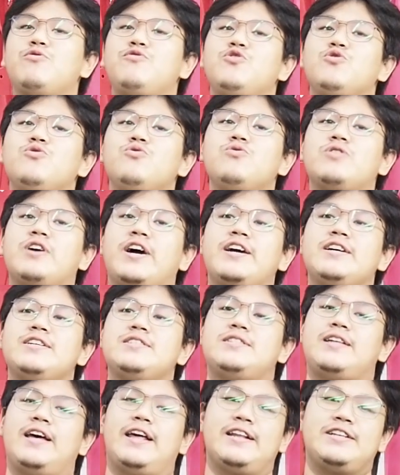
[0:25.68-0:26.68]
of you
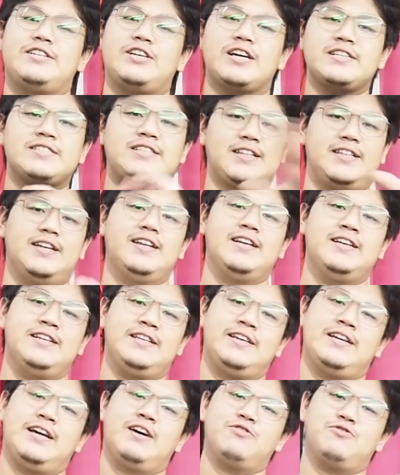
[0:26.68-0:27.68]
guys that just started
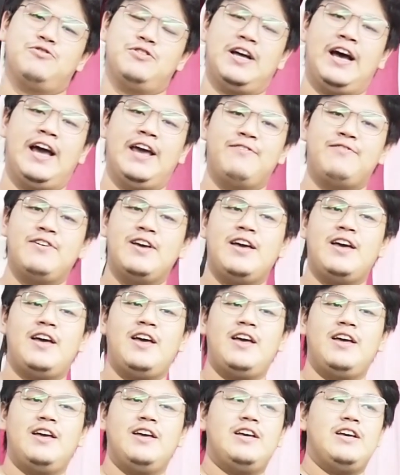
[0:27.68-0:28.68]
learning how to dive,
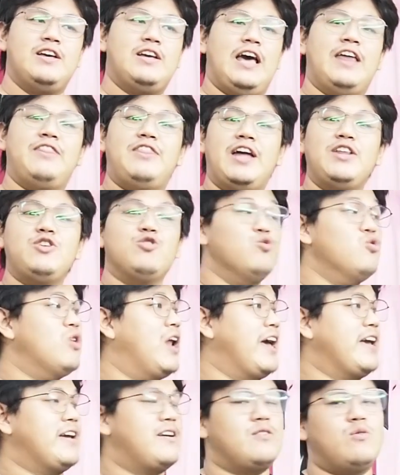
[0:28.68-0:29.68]
and then you
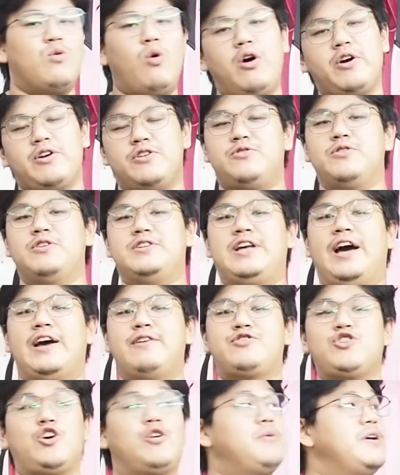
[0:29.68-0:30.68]
like walk into a
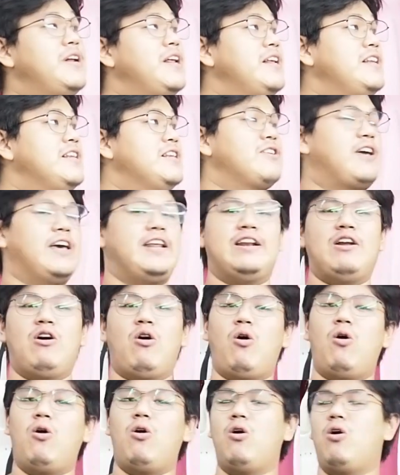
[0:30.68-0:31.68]
dive shop and then look at
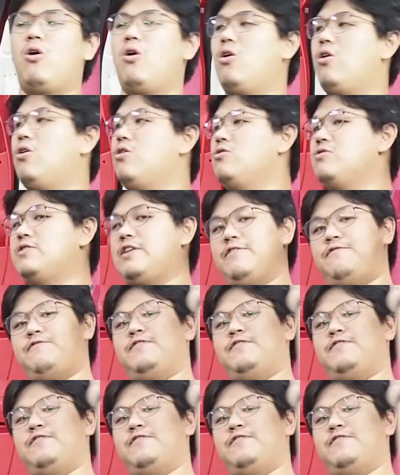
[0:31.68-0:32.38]
all that